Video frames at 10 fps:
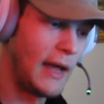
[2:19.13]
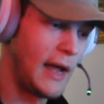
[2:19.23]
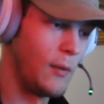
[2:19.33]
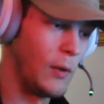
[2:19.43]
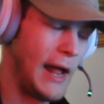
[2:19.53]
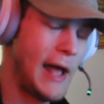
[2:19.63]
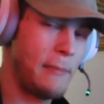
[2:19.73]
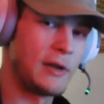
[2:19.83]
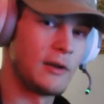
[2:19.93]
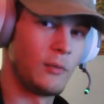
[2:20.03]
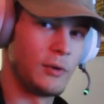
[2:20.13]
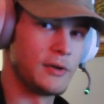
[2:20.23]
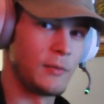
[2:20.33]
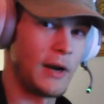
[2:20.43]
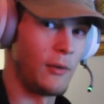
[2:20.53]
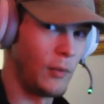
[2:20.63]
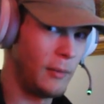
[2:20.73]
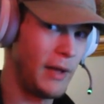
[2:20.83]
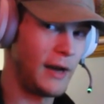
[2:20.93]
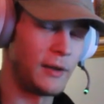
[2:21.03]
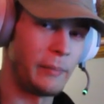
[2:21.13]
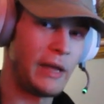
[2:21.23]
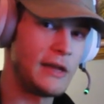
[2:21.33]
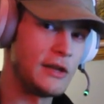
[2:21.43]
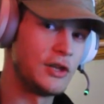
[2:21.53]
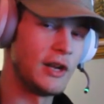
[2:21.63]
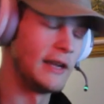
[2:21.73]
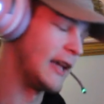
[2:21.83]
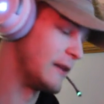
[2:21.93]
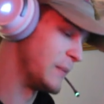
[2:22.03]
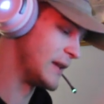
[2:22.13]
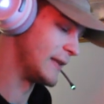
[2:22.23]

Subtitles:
And what happened was when I went back to the page, it gave me